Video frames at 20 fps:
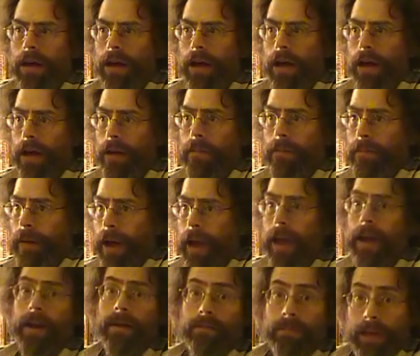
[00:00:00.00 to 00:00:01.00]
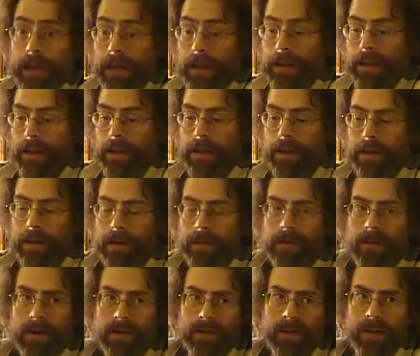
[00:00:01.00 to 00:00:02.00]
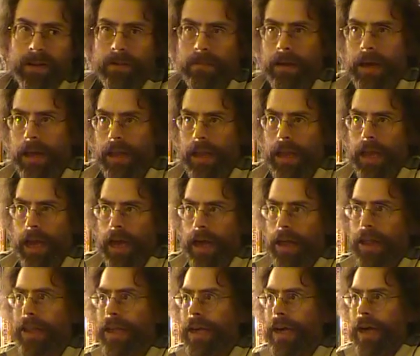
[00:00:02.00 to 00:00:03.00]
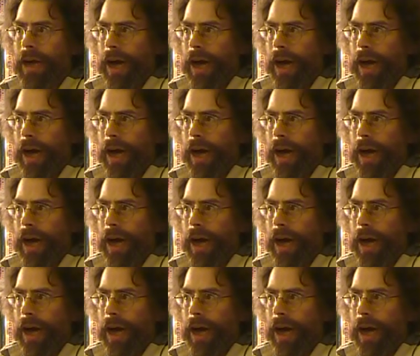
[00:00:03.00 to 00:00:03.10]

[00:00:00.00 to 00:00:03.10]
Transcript: uh, by any means, even if it's a pain in the ass.